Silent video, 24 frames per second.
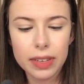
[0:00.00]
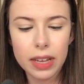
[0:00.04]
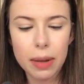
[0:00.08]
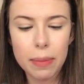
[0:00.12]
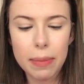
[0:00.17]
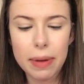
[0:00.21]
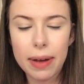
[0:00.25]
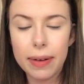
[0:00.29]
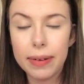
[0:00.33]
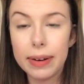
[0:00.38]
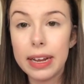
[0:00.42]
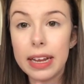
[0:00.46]

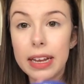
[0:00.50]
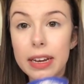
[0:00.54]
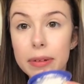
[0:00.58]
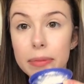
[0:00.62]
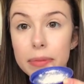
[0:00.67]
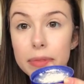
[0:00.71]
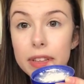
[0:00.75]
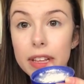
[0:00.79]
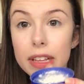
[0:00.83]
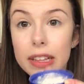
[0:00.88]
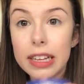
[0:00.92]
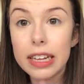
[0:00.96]
amount
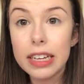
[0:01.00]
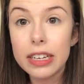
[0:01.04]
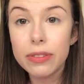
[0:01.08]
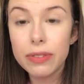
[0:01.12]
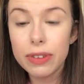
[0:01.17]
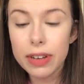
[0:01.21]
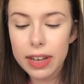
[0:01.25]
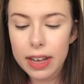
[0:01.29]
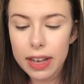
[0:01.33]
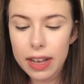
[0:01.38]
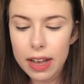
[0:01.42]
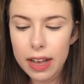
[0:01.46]
in the lid of
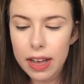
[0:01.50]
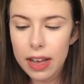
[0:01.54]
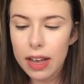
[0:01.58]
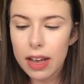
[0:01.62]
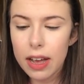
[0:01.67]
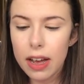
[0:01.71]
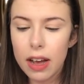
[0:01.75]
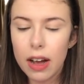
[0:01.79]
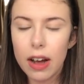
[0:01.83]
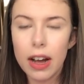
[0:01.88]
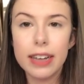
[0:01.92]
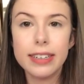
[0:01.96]
it.
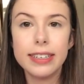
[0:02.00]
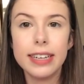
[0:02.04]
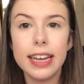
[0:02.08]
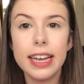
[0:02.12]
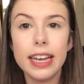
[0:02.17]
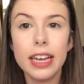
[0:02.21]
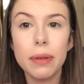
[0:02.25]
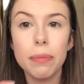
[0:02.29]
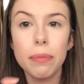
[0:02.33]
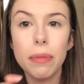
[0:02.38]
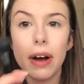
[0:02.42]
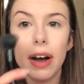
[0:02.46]
I
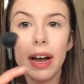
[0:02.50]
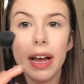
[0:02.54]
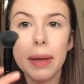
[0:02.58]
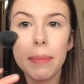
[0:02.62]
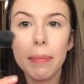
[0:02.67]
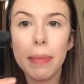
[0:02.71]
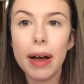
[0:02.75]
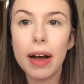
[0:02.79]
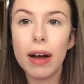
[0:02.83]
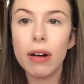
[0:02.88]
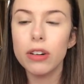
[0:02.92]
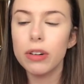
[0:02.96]
take my
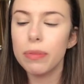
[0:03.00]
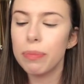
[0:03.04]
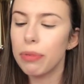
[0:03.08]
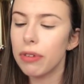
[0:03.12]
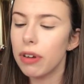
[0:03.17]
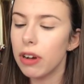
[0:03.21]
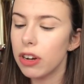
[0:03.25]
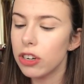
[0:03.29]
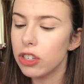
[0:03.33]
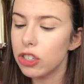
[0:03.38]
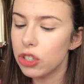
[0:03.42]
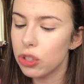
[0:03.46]
powder
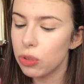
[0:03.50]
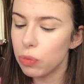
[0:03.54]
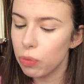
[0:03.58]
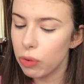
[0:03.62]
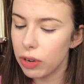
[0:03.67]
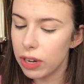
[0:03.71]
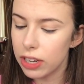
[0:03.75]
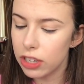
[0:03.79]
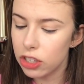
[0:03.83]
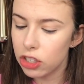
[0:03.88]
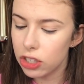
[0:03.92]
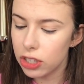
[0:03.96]
brush,
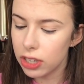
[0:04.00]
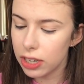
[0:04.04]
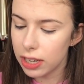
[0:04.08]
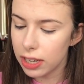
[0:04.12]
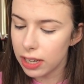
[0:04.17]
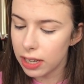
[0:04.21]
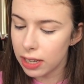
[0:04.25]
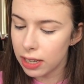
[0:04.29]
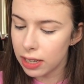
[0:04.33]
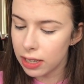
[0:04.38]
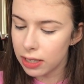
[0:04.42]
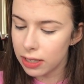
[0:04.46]
which
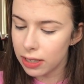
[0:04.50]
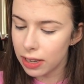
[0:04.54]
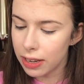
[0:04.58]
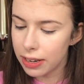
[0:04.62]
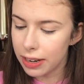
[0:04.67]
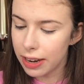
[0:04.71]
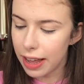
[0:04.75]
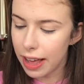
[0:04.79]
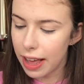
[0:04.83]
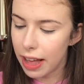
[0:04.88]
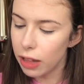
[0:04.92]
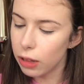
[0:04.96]
is
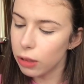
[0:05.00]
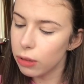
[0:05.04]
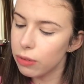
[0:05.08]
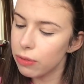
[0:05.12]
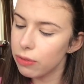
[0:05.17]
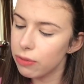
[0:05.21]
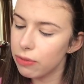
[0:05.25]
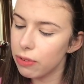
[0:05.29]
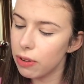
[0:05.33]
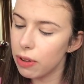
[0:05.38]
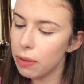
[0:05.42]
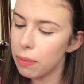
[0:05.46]
an e l
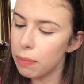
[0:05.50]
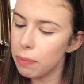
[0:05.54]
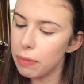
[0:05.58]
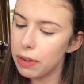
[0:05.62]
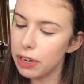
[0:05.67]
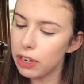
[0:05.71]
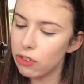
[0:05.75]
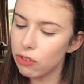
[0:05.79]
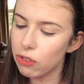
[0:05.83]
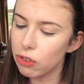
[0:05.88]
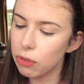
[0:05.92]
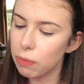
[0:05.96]
f
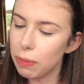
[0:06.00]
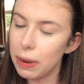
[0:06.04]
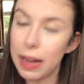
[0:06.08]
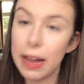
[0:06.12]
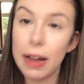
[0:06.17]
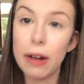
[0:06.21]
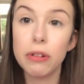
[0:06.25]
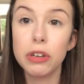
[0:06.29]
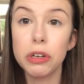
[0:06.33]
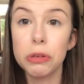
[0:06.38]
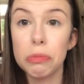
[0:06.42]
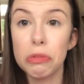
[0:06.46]
mineral
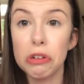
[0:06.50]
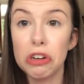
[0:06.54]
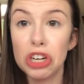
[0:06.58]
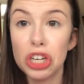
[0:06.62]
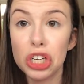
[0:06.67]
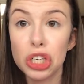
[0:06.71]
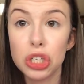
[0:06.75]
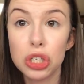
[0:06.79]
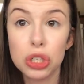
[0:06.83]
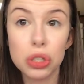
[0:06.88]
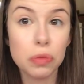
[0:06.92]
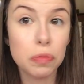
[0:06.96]
powder
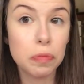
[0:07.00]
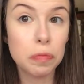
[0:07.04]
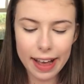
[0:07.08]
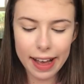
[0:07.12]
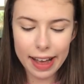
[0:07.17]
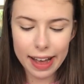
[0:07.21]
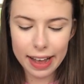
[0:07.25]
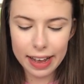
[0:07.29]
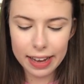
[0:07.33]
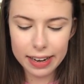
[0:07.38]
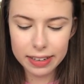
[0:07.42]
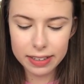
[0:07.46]
brush,
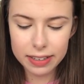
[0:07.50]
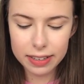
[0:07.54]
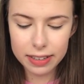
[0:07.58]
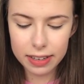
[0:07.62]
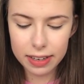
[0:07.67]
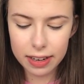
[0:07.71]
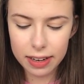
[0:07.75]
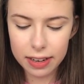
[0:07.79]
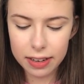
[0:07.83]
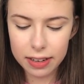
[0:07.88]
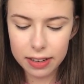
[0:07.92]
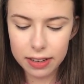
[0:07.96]
and
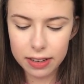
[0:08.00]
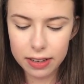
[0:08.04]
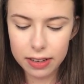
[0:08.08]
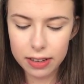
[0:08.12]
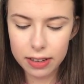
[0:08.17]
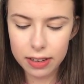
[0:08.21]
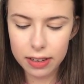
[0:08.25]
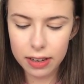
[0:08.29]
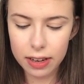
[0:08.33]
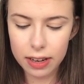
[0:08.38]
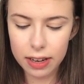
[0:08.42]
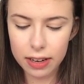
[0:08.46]
yeah,
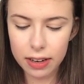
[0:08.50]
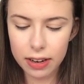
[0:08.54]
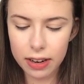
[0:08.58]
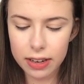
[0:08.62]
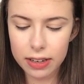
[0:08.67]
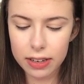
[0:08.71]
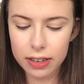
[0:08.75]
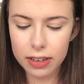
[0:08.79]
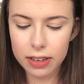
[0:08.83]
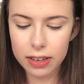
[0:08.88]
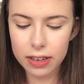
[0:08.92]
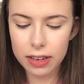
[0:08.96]

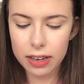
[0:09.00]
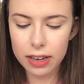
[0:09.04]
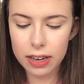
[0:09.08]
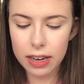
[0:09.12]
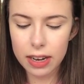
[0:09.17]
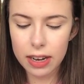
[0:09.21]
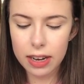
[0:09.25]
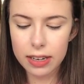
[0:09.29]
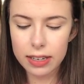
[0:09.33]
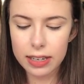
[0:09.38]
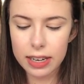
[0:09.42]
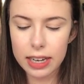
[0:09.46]
kind of
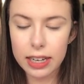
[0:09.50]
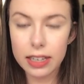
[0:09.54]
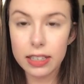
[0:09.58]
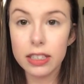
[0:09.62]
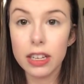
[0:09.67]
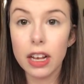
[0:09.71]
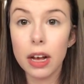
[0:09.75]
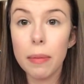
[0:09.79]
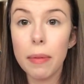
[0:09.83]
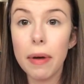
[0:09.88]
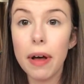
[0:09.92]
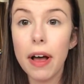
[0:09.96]
take
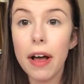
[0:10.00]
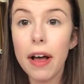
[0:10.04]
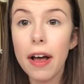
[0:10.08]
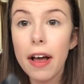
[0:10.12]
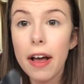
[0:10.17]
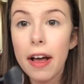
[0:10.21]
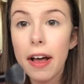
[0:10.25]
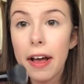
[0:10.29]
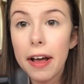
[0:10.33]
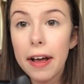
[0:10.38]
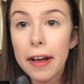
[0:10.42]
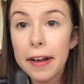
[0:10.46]
some,
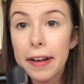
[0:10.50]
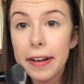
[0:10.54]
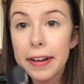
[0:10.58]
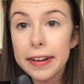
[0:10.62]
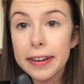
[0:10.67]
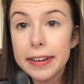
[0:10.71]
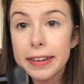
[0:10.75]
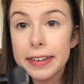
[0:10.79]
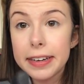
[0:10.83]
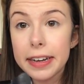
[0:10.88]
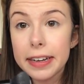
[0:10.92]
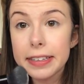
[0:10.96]

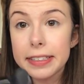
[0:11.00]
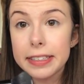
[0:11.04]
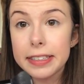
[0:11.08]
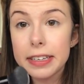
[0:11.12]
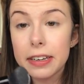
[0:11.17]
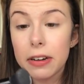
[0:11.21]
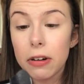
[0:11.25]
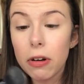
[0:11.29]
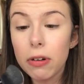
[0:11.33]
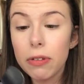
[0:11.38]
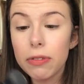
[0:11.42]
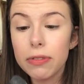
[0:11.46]
dust
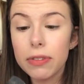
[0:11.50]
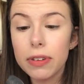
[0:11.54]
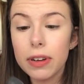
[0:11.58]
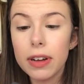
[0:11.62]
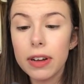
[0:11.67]
it off,